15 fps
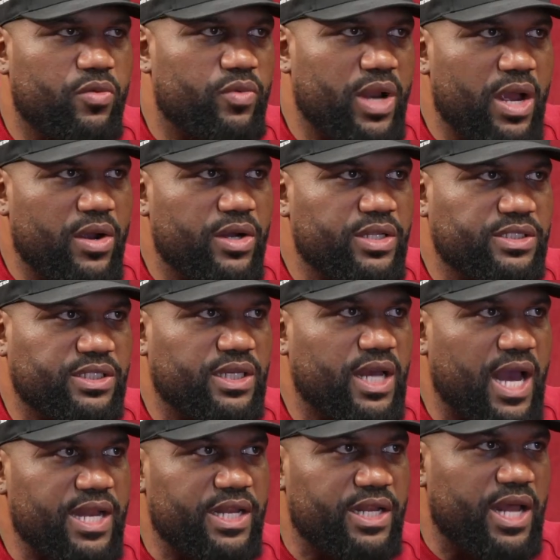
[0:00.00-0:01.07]
when I heard the shit,
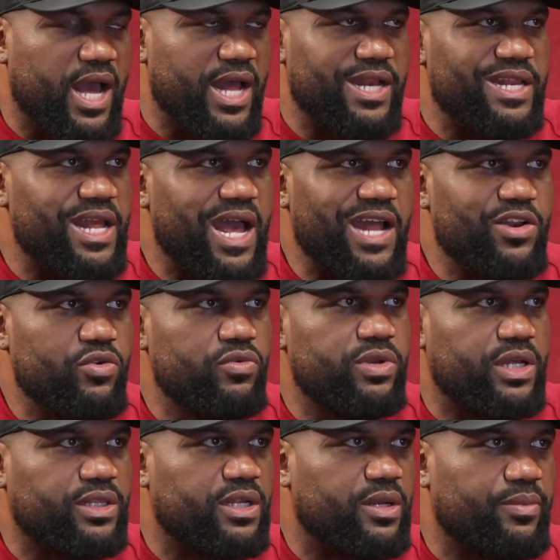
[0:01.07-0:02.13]
I did I I knew
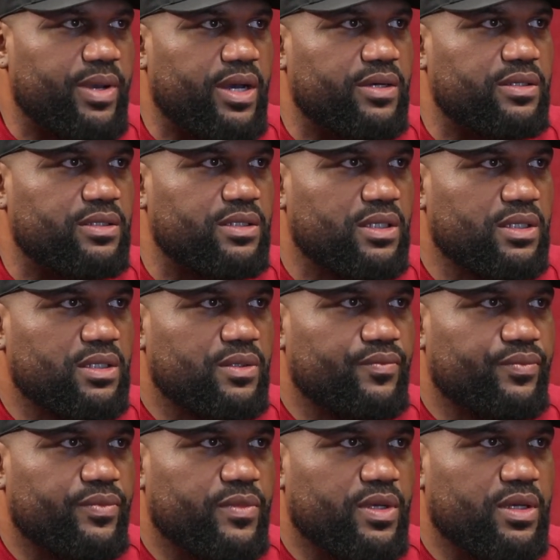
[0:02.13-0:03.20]
nothing about
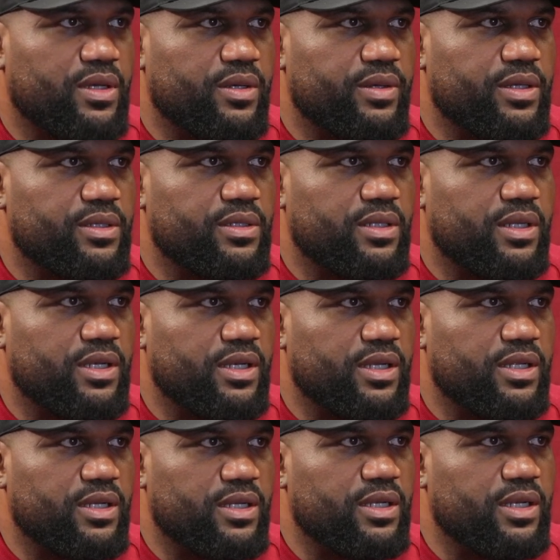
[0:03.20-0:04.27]
uh, uh,
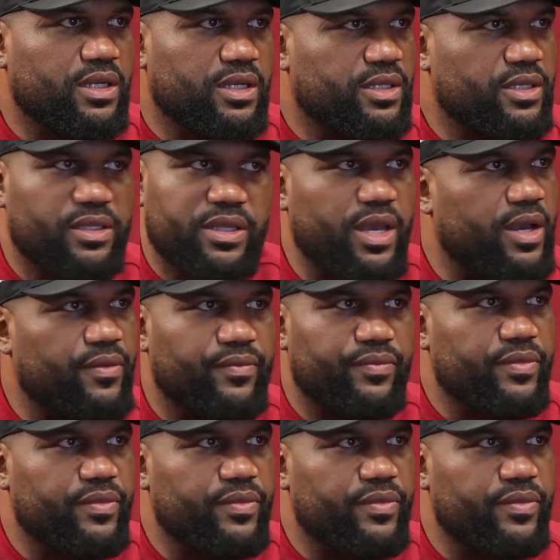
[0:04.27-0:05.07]
Leon uh, Edwards' dad. Me yeah. neither.